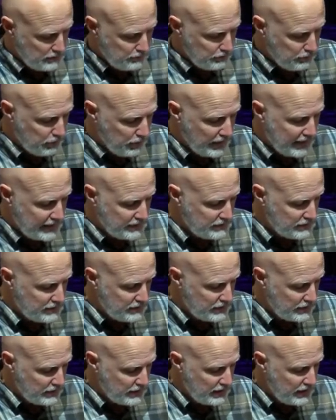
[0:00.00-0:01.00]

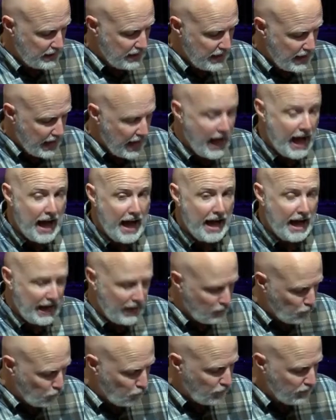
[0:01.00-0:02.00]
blessing,
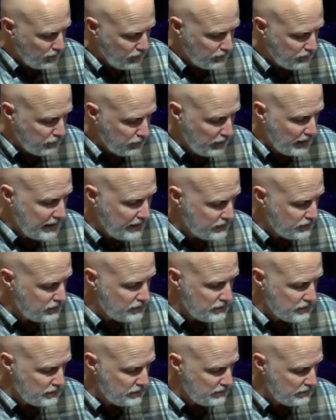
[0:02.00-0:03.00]
I will
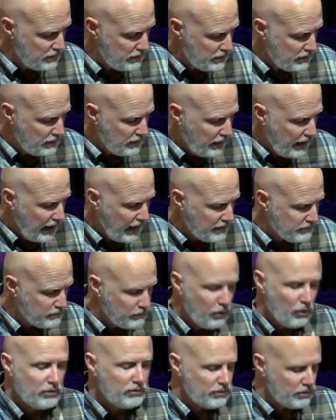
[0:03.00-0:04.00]
bless you, and
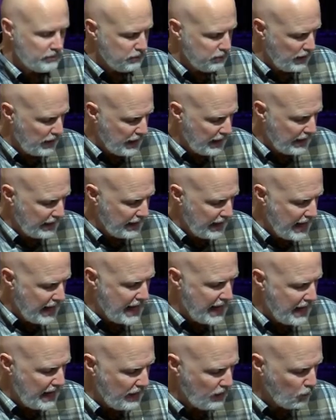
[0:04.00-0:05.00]
multiplying,
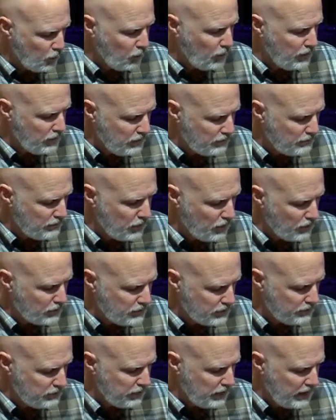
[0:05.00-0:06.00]
I will
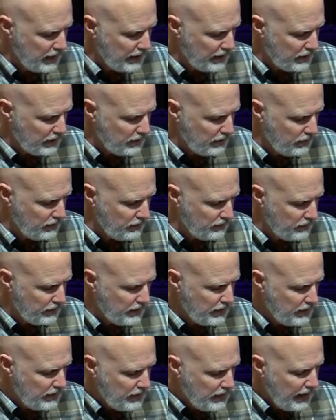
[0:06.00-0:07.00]
multiply you.
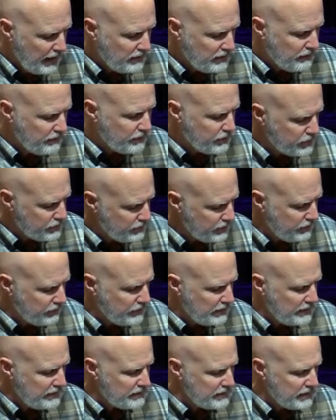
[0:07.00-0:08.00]
And then verse
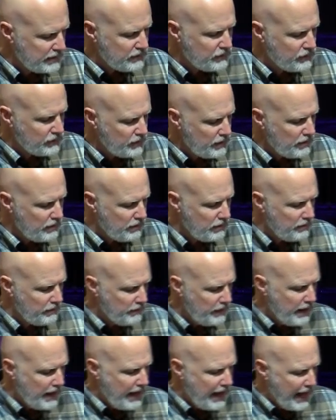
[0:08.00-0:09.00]
15 says, So
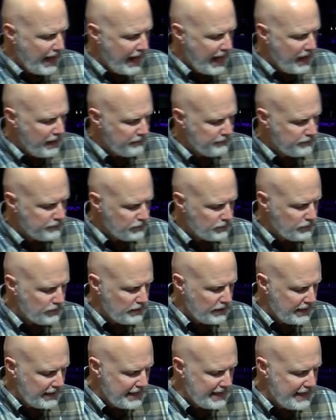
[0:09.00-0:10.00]

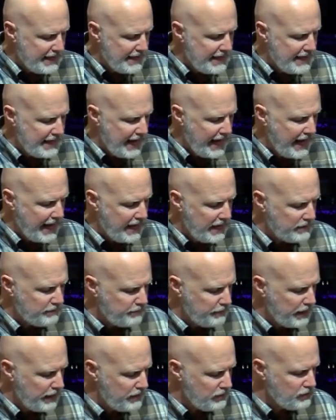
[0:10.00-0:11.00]
after he had
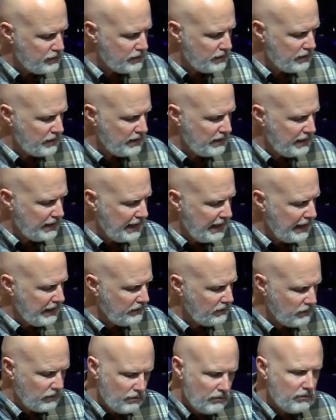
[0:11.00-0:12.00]
patiently
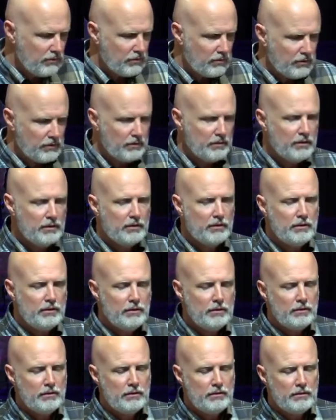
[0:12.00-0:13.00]
endured,
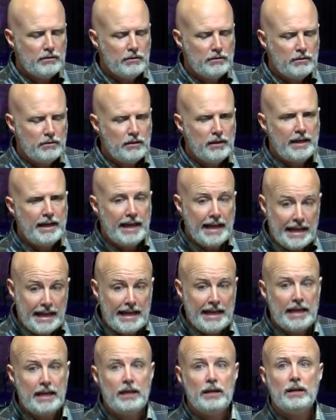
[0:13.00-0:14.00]

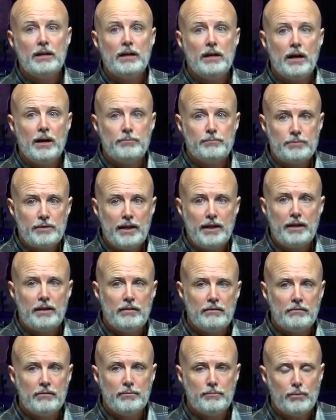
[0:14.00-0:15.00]
he
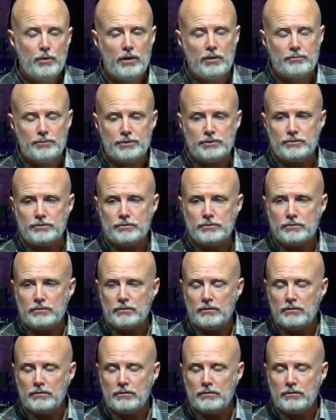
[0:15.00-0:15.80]
obtained the promise.